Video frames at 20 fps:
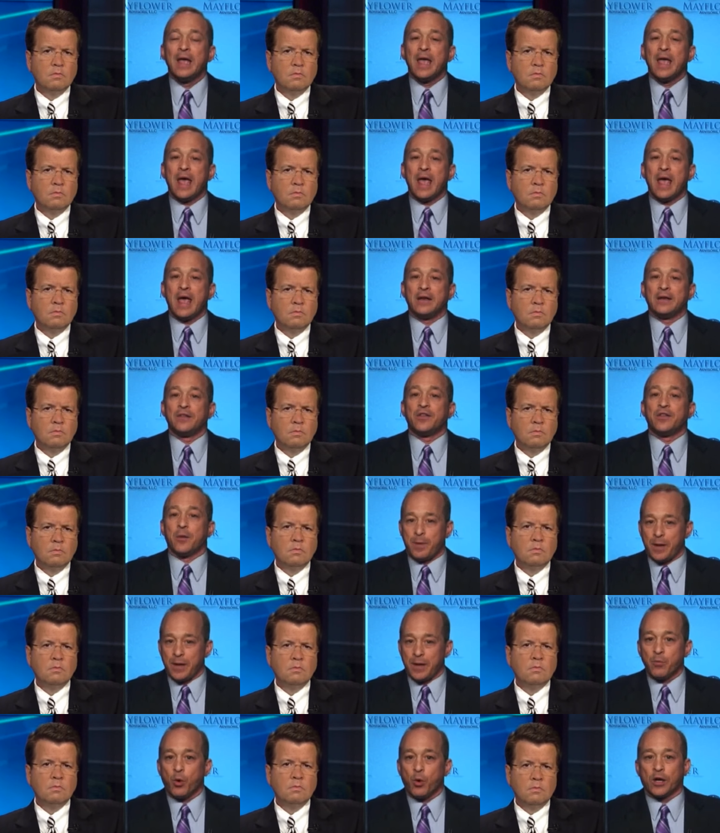Speaker 1: and they're
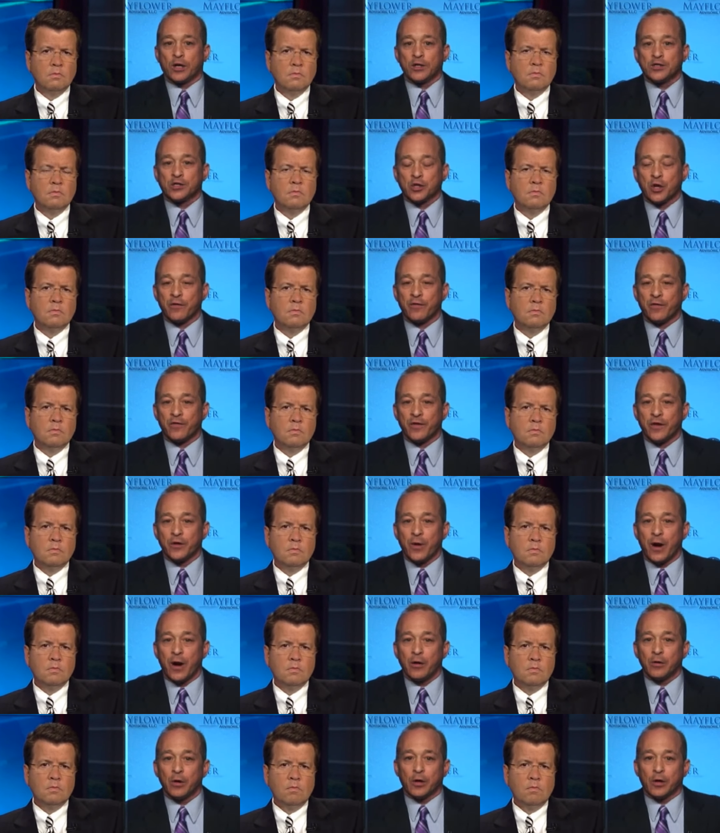being more conservative in their
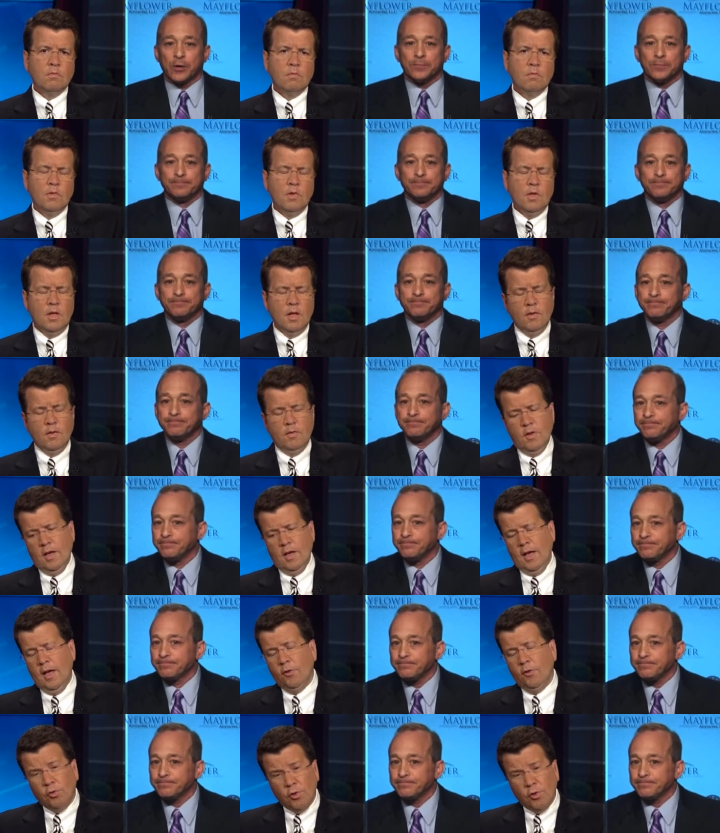outlook.
Speaker 2: The, the
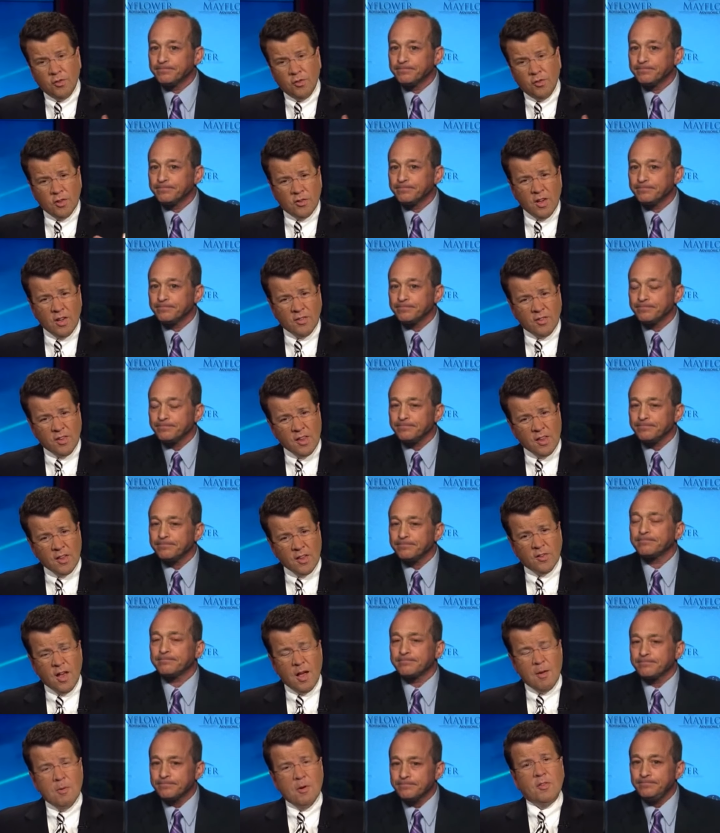history suggests that the
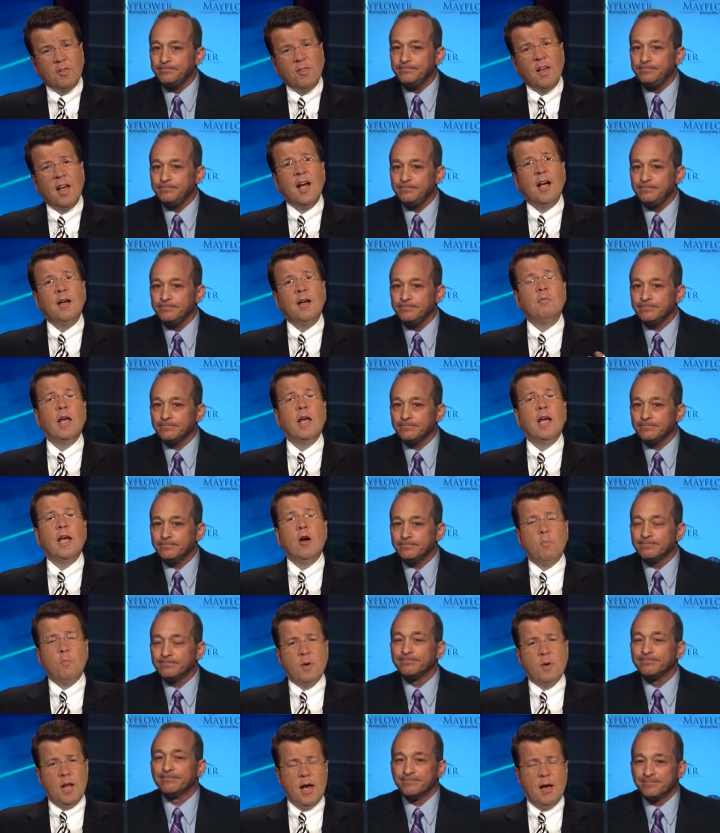summertime they
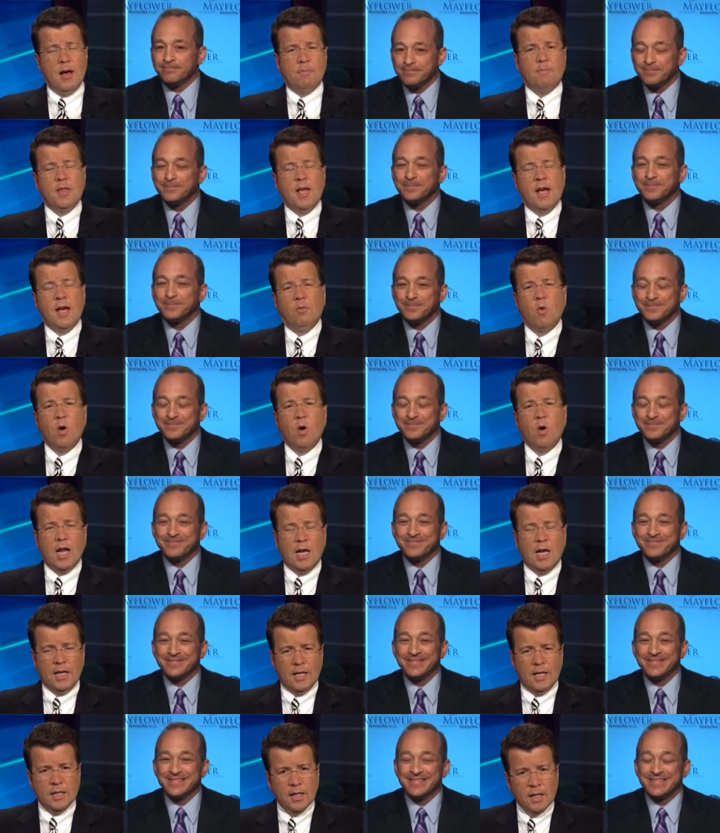open up that
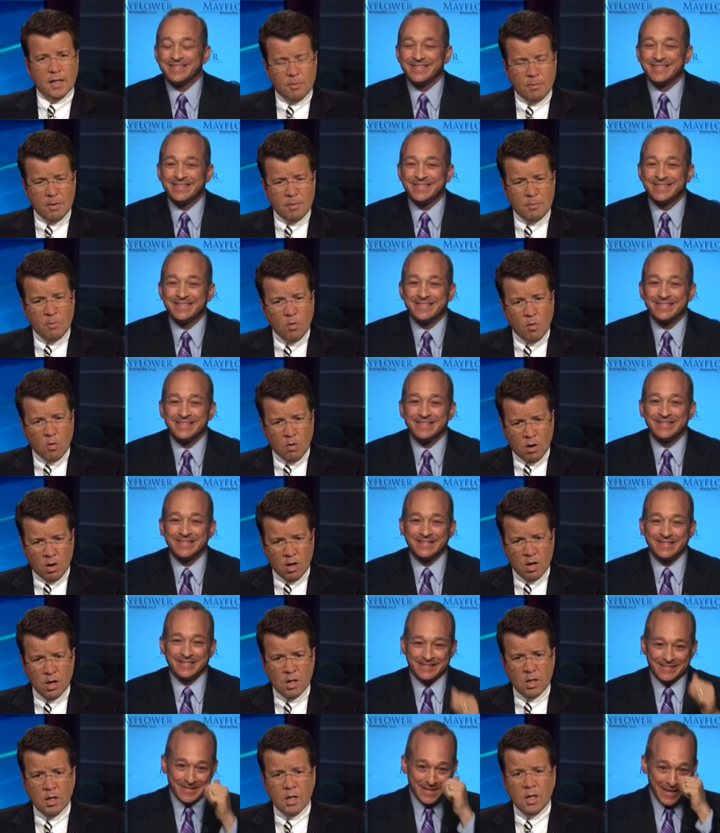wallet a little bit more,
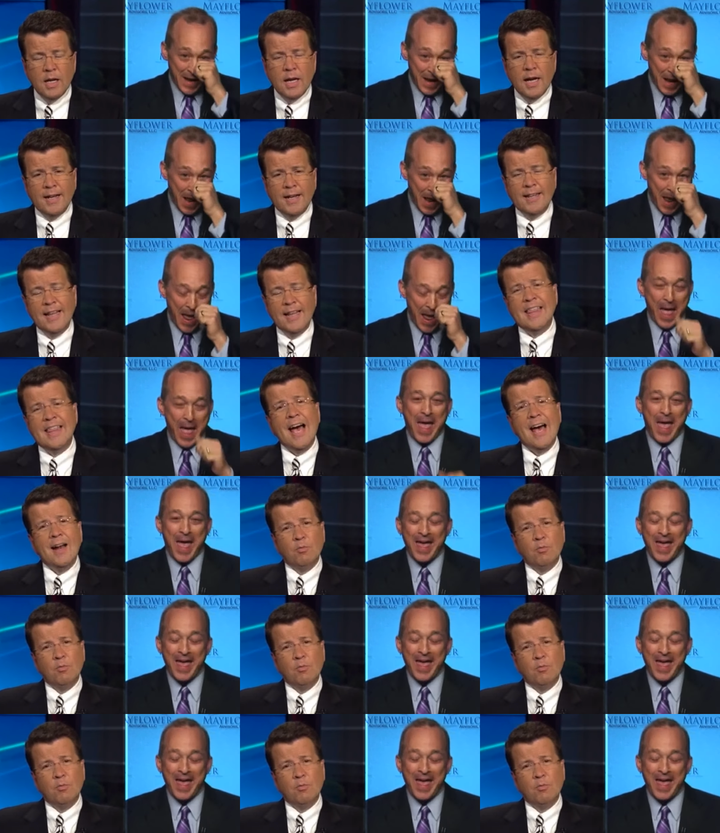and that that